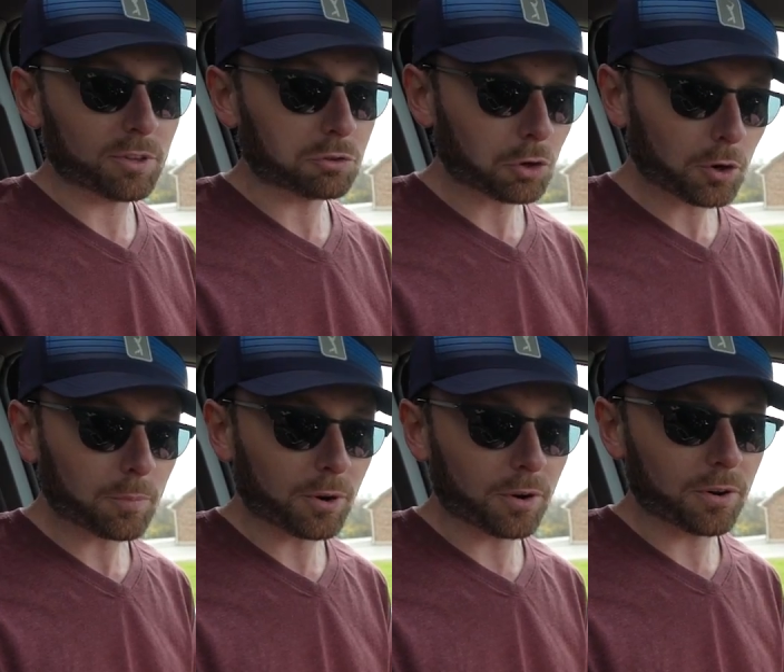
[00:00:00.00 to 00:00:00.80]
the
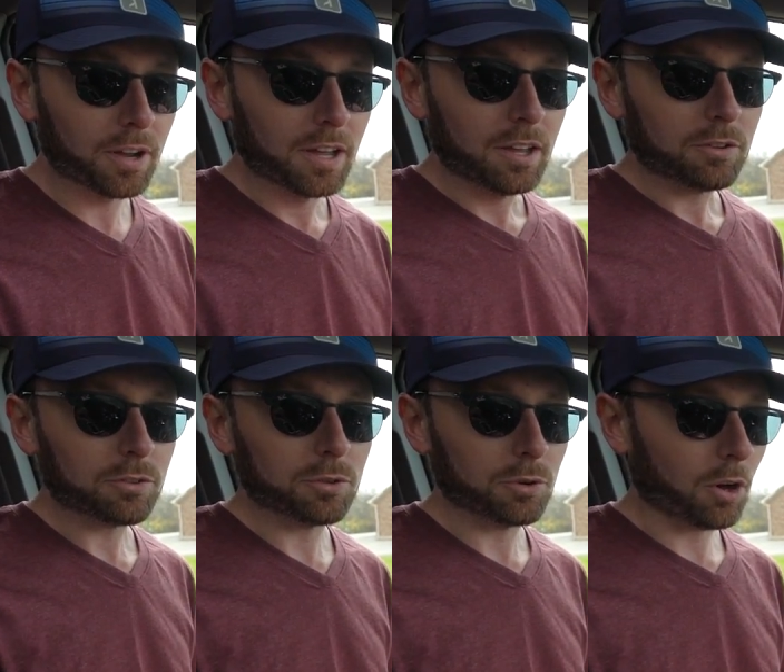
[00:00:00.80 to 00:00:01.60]
turbo
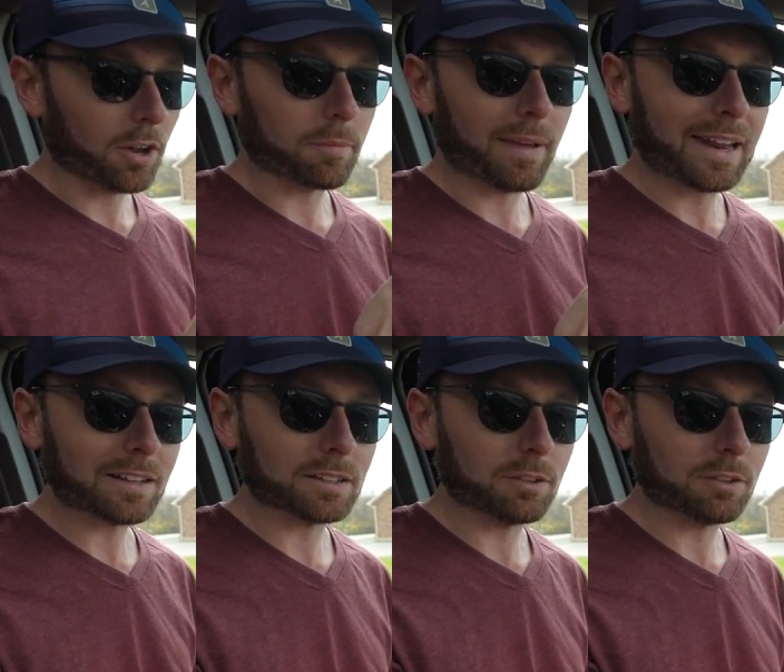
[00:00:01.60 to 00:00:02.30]
to automatically